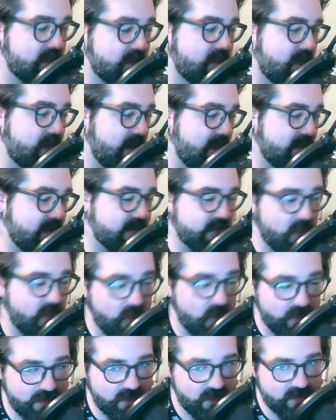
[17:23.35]
Like he doesn't
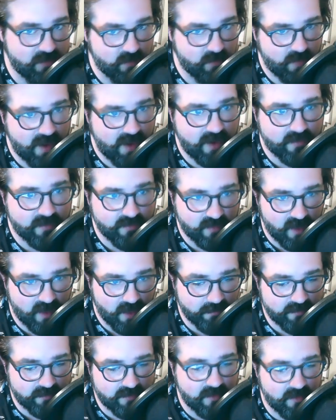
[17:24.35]
hold anything back in the
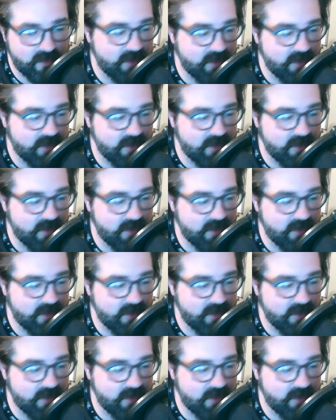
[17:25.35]
commentary.